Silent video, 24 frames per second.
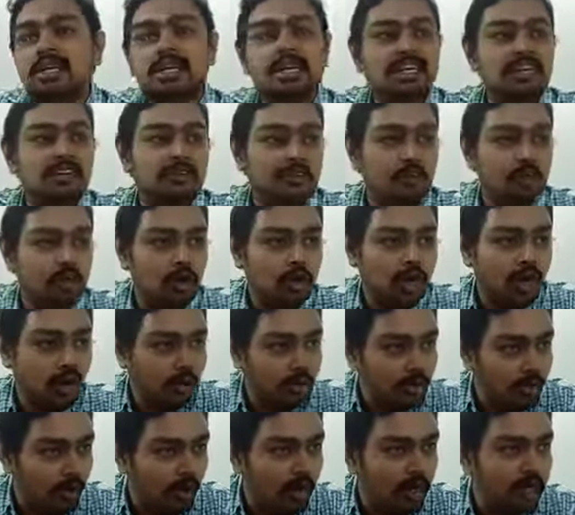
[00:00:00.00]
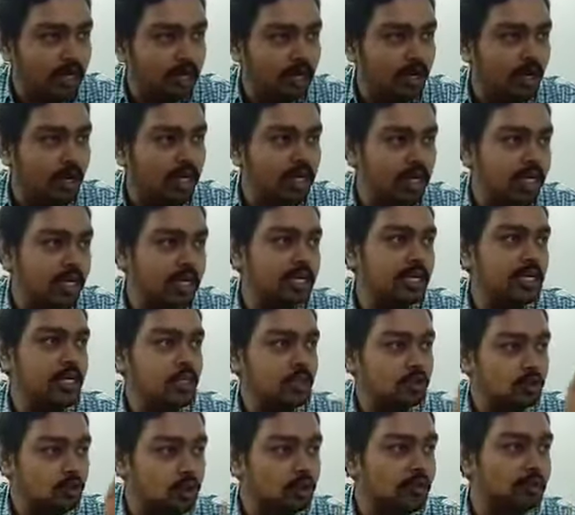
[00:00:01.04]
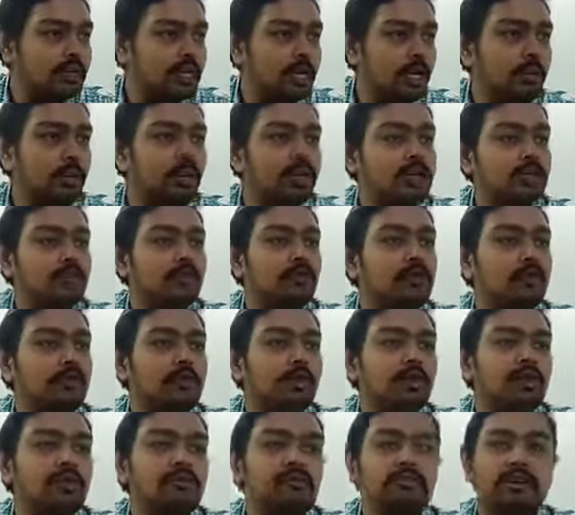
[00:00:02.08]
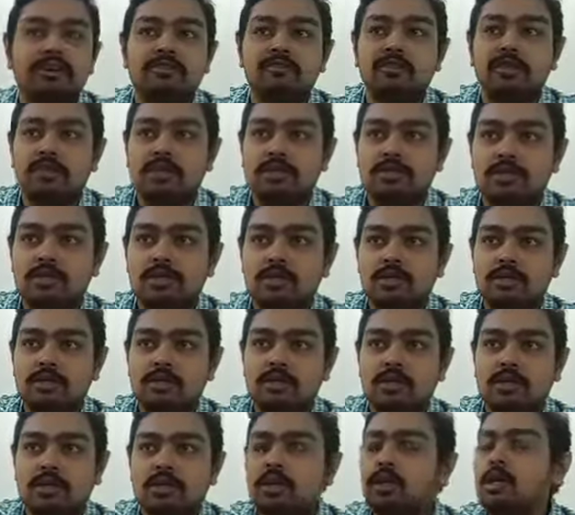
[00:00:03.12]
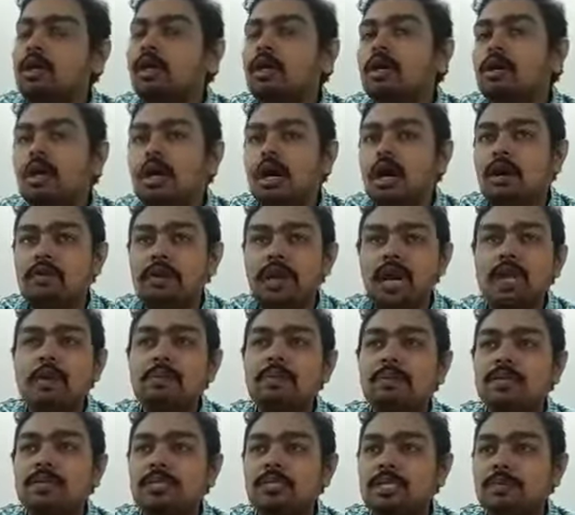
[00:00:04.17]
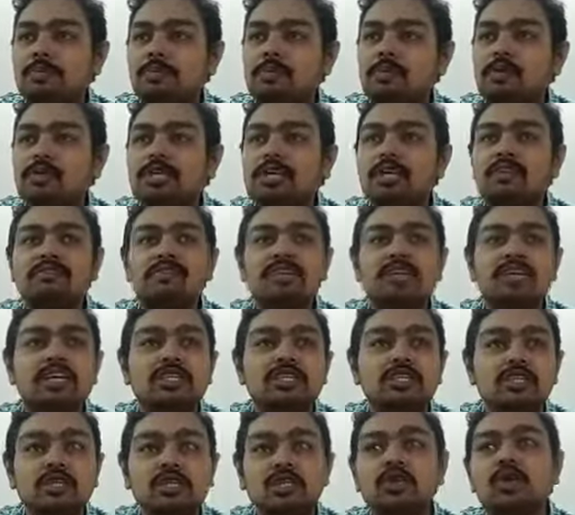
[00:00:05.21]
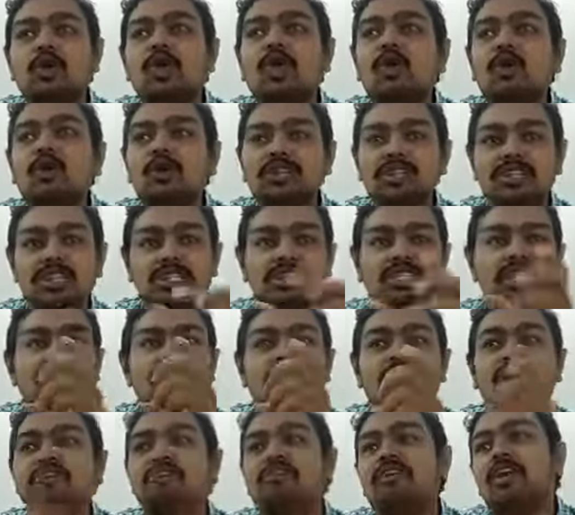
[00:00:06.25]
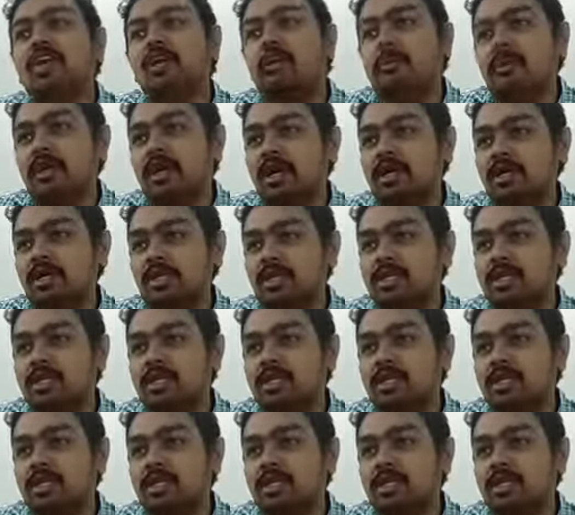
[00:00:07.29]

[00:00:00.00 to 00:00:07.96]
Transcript: If you are appointing an auditor, he should be appointed for a period of 5 years. Our IPC portion, we doesn't know this level of interpretation.